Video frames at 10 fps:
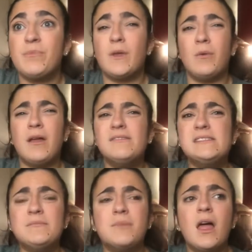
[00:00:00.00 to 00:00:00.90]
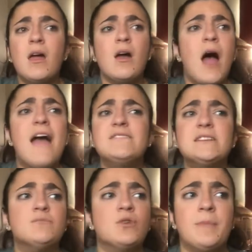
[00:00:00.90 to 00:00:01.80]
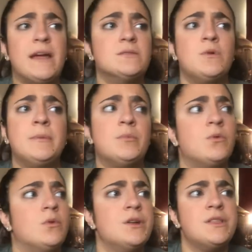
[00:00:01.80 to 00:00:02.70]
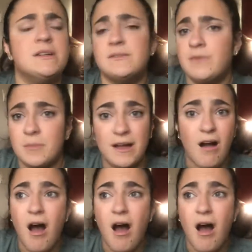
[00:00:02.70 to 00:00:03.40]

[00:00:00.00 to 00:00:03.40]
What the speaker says: I've seen mukbangs where people order things from like